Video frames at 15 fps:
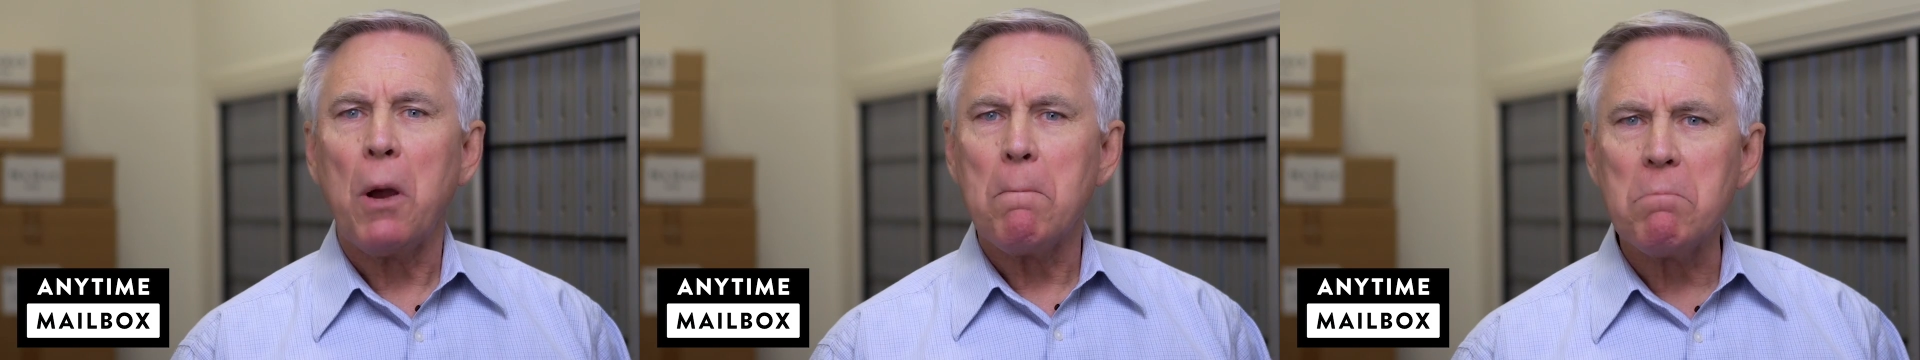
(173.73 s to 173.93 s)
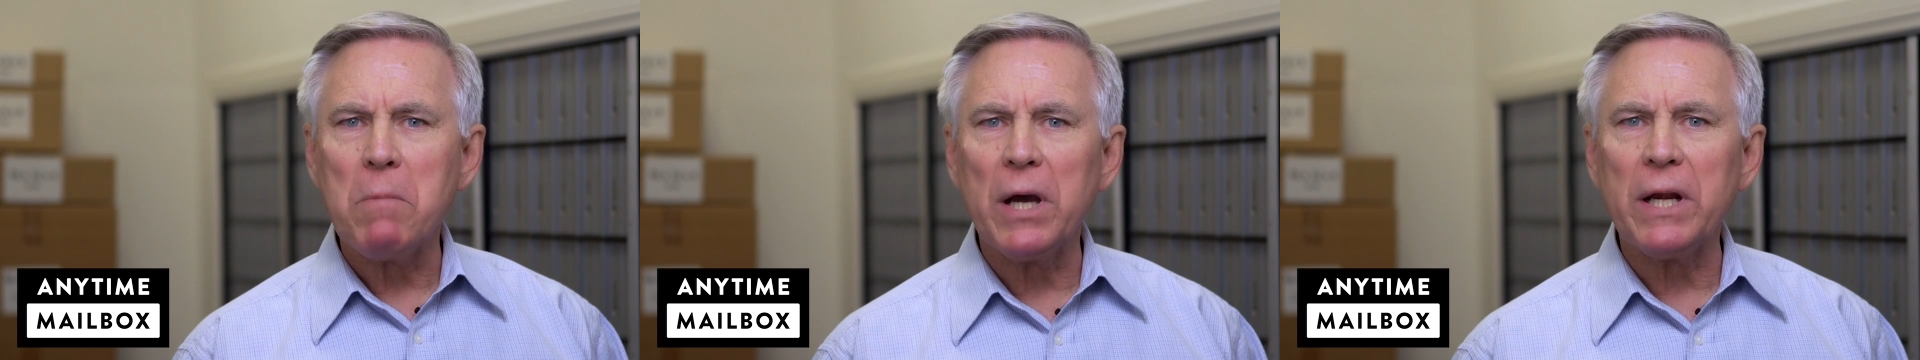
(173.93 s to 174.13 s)

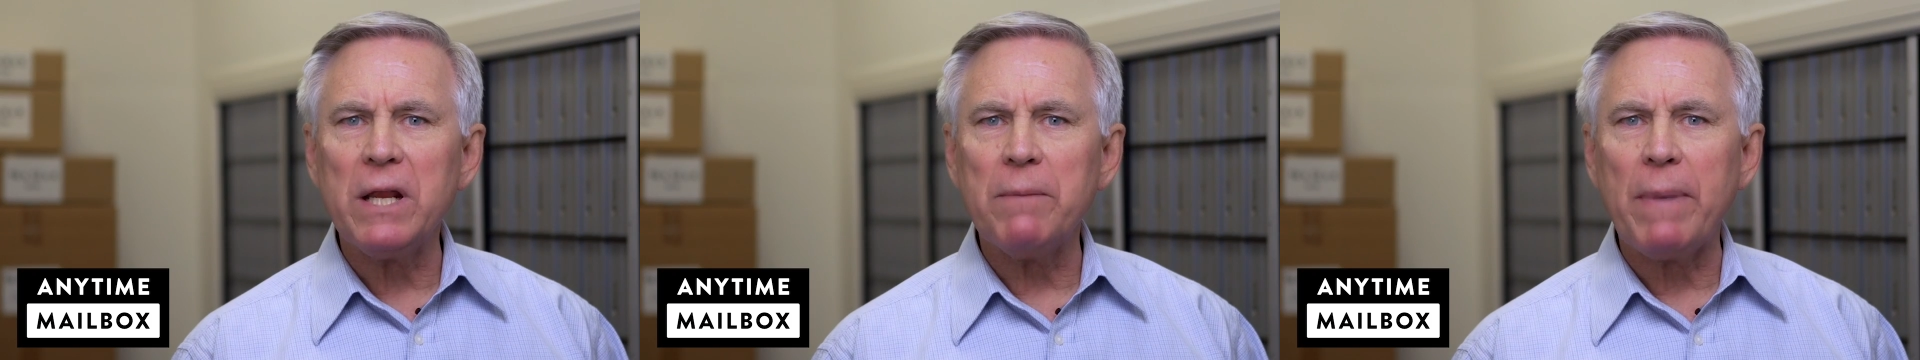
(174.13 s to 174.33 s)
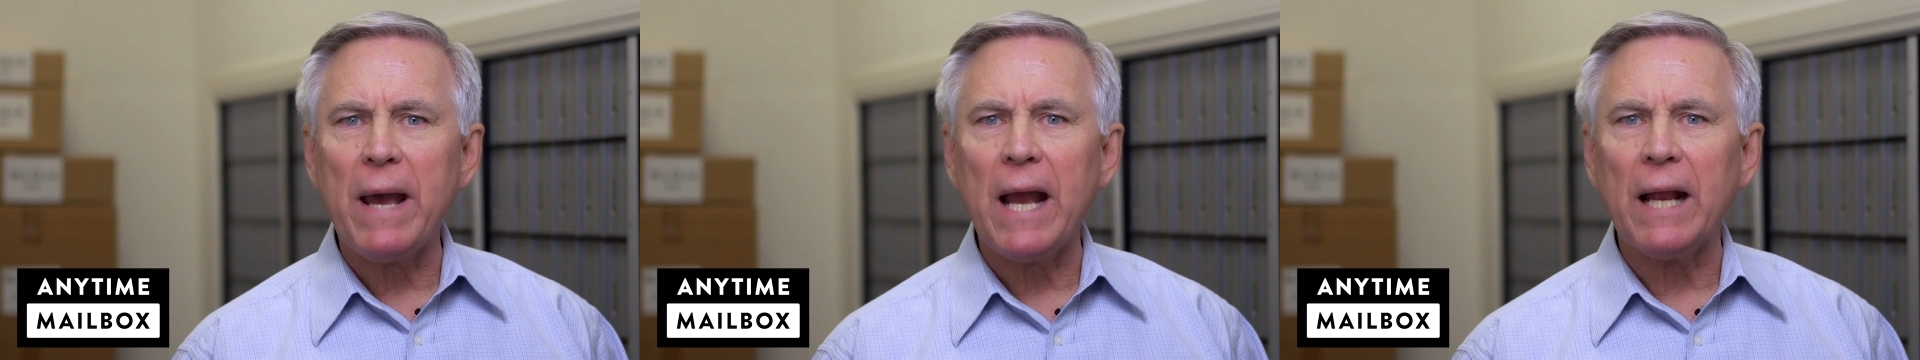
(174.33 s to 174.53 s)

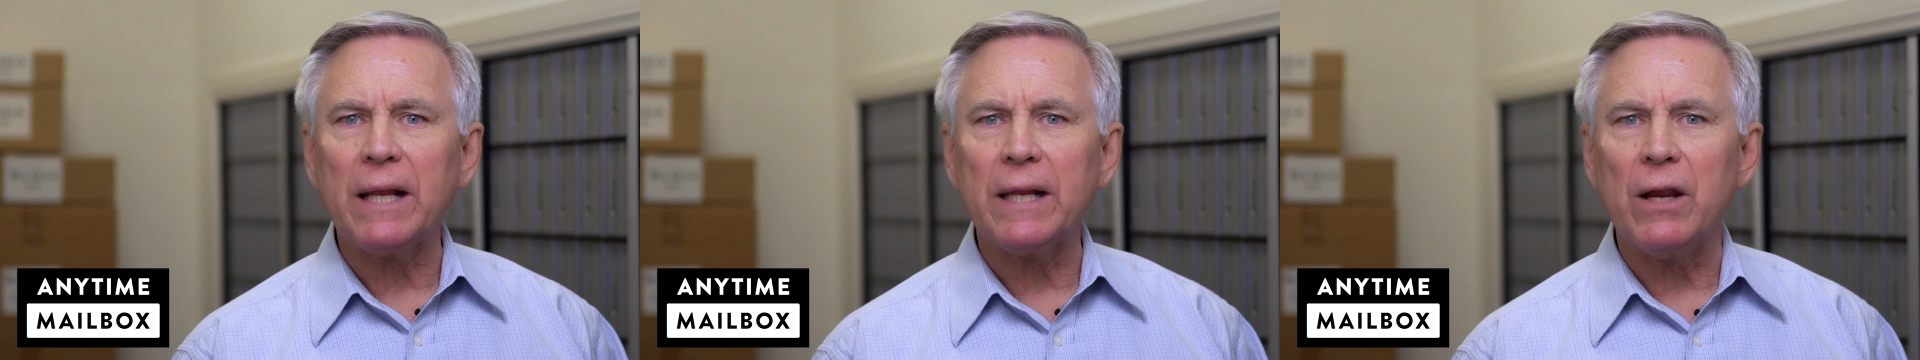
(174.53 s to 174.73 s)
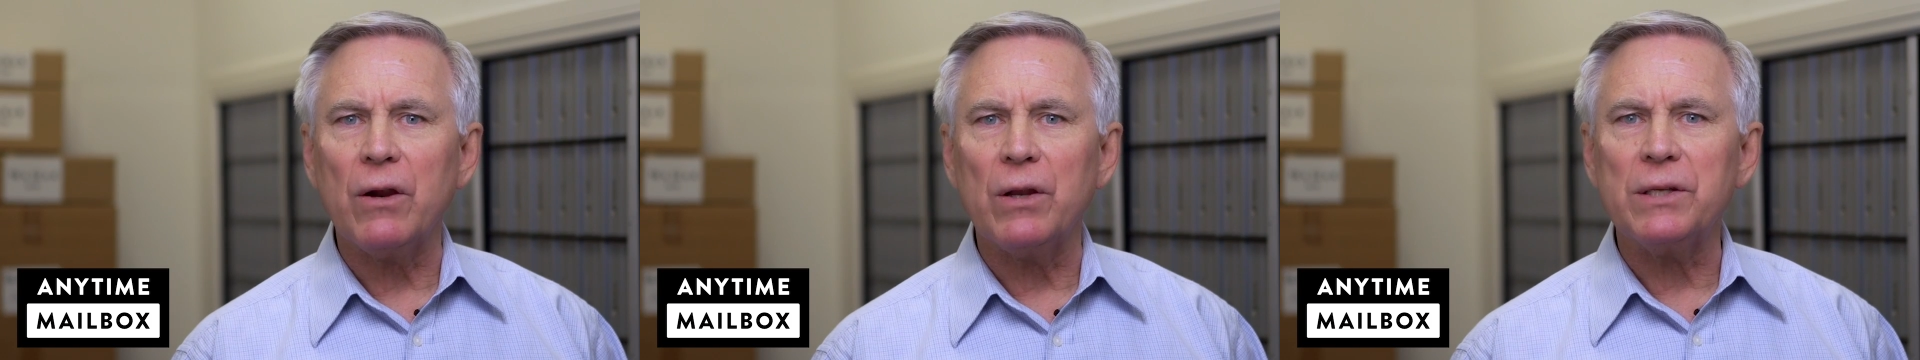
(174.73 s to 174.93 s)
money back
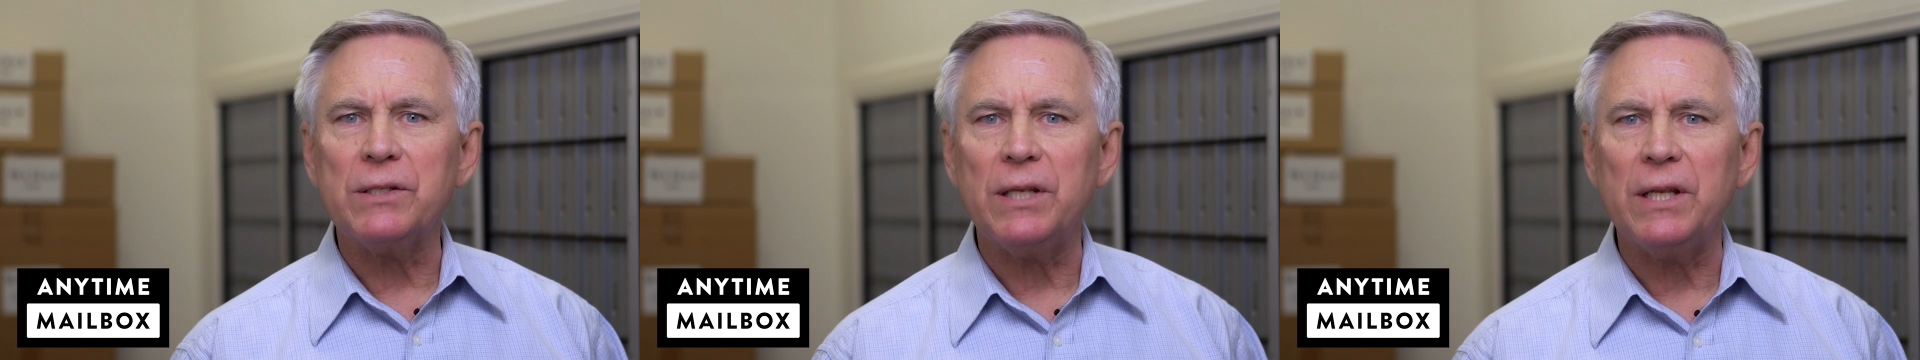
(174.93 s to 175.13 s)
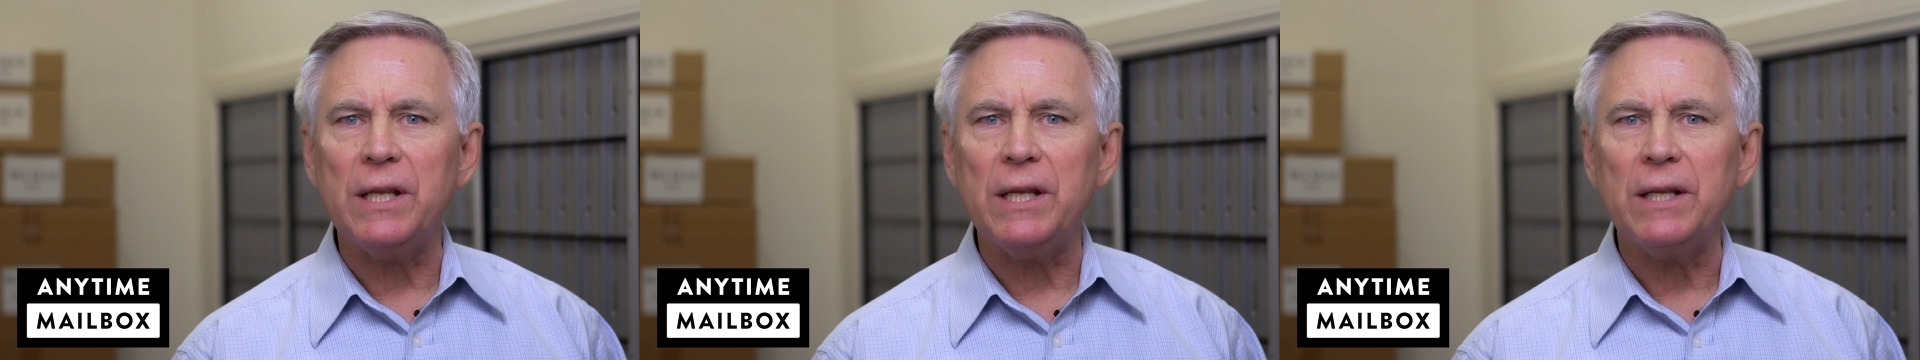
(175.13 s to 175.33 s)

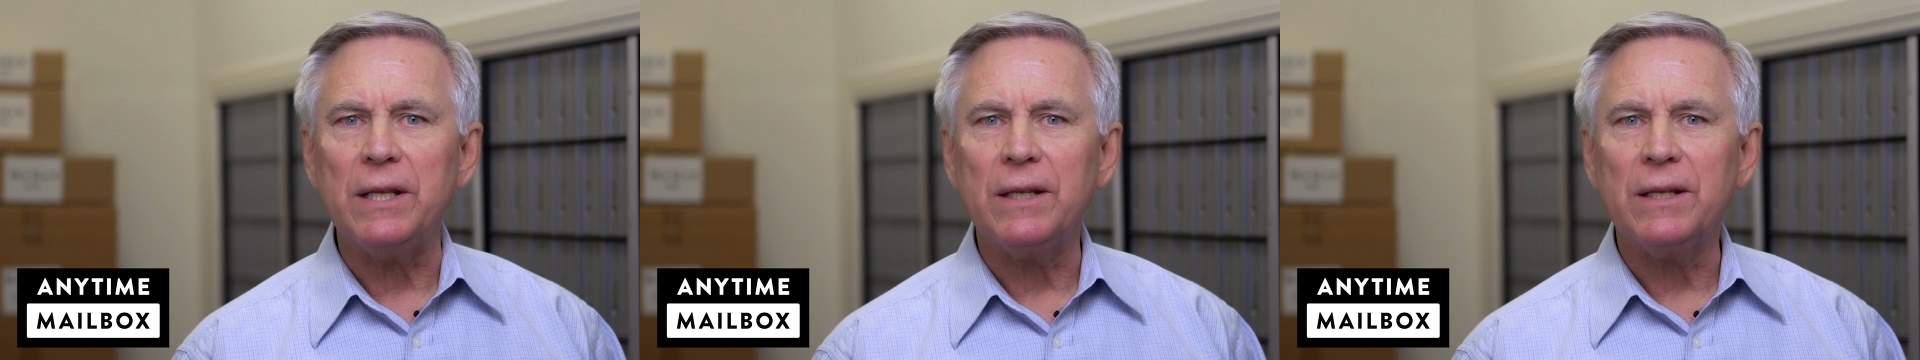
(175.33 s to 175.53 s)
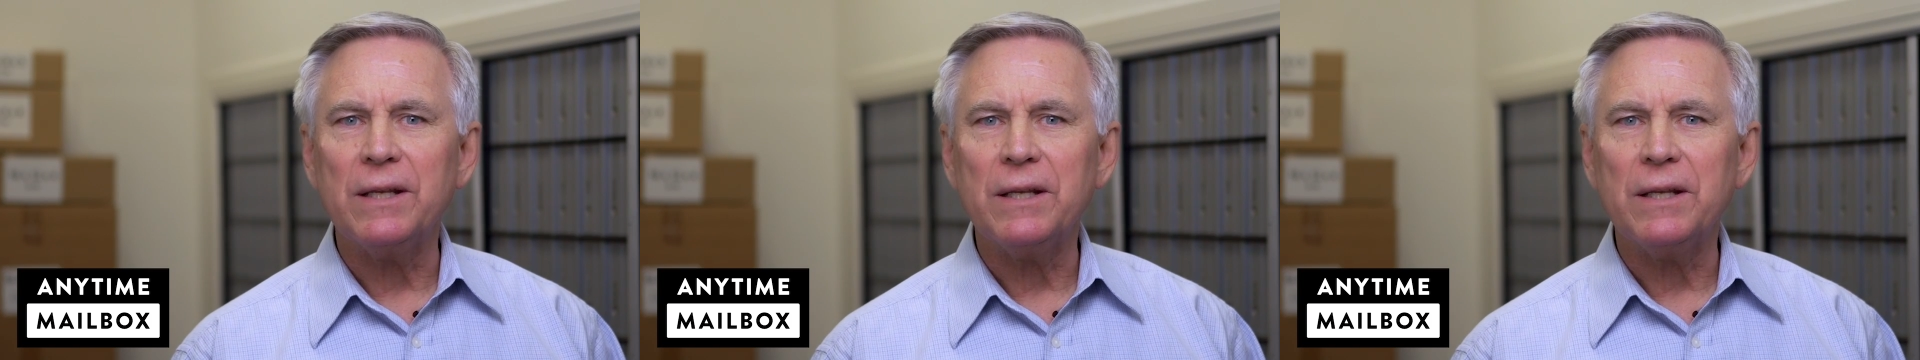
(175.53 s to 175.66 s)
guarantee.